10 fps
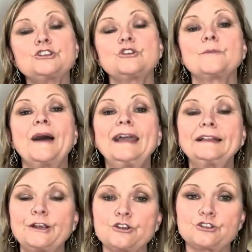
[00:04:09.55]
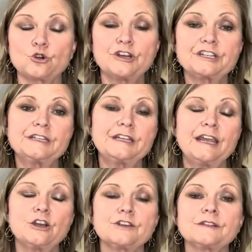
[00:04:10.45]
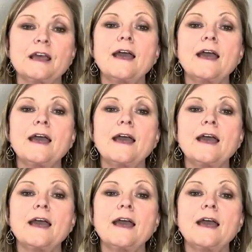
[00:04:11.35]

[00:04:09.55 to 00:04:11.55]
you can buy clear storage containers